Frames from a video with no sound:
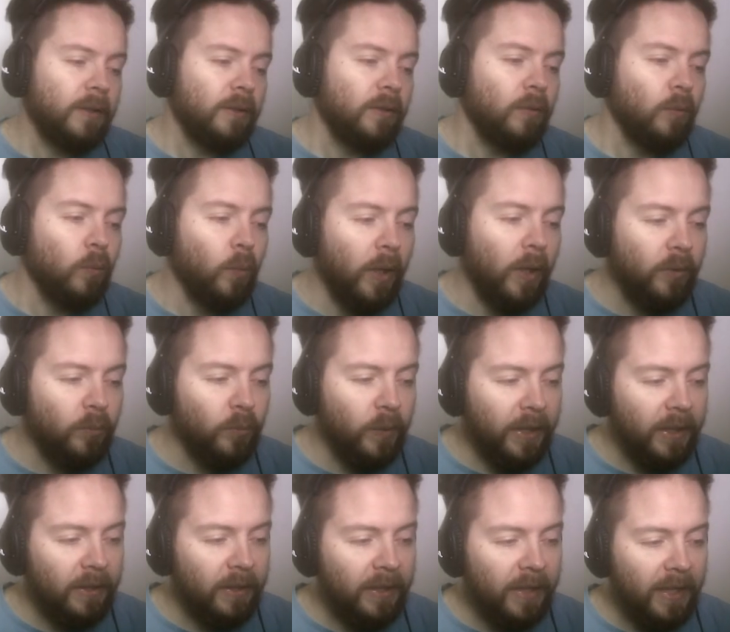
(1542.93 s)
One
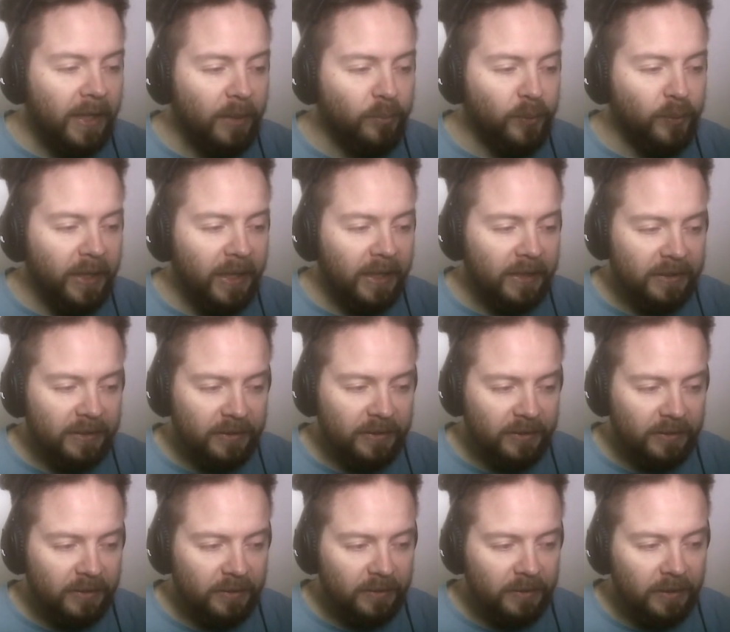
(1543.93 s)
way that I
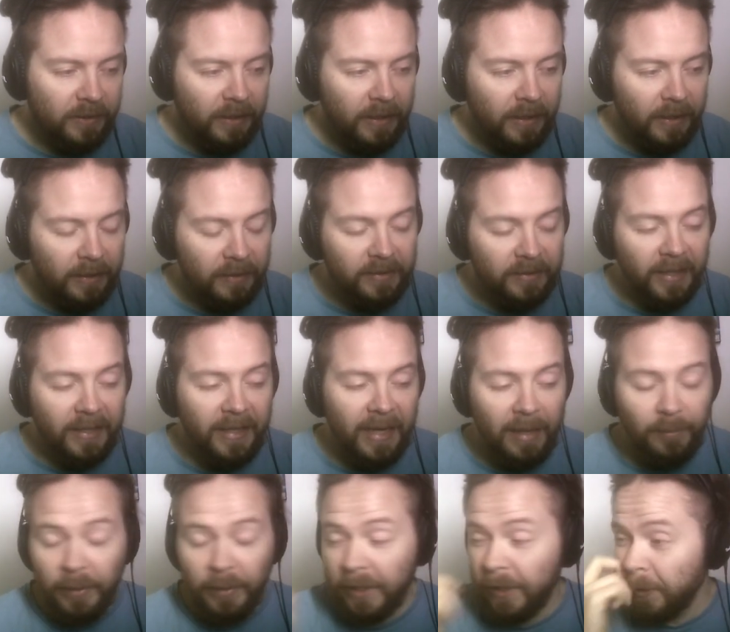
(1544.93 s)
practiced
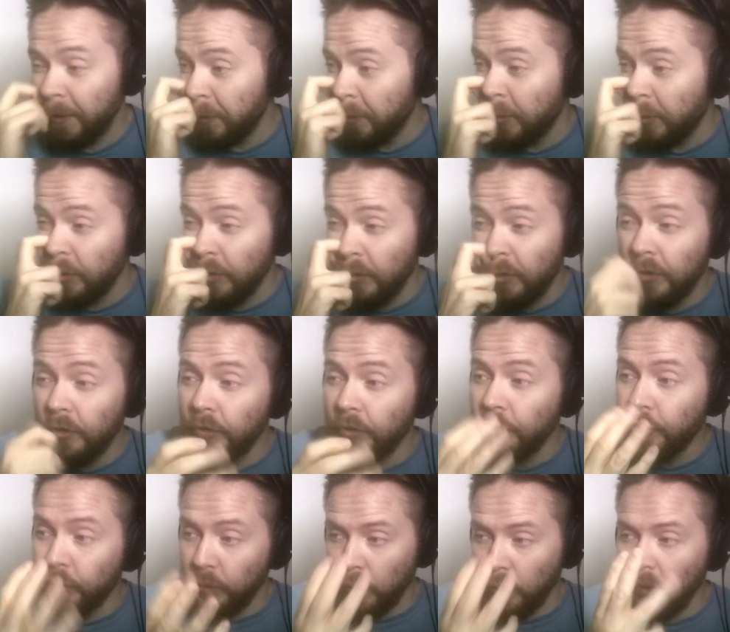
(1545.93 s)
dynamic
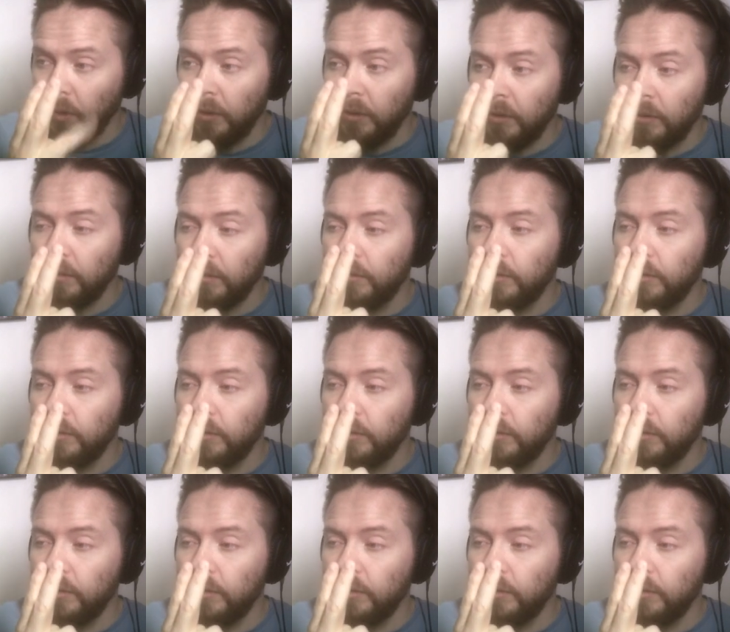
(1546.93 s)
duo